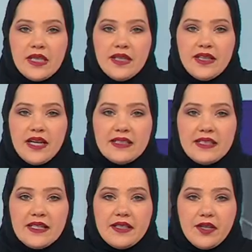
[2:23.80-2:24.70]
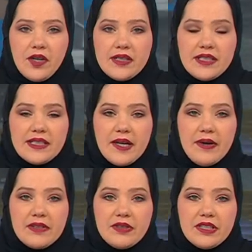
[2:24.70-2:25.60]
The Anti-Narcotics
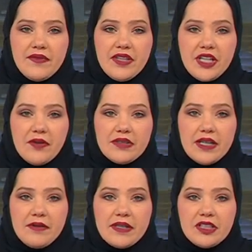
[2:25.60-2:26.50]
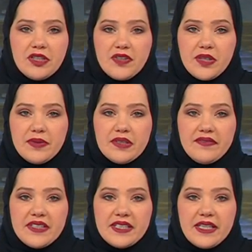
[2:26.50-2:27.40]
Directorate of the General Directorate of Criminal
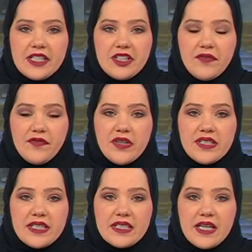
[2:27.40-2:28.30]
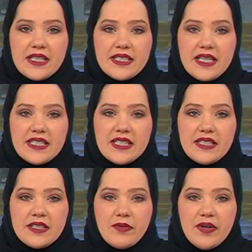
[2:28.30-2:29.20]
Investigation and Forensic Science has
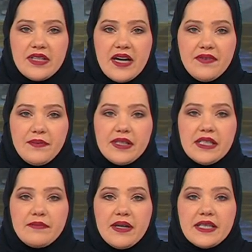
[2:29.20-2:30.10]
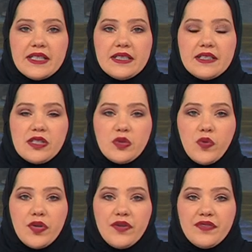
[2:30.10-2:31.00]
seized around half a million Bahraini dinars
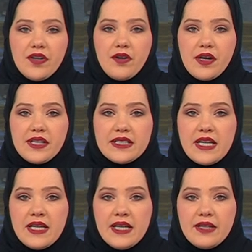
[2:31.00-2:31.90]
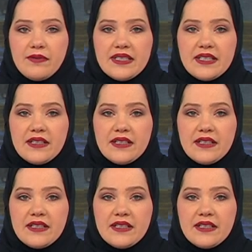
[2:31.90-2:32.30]
worth of narcotics and arrested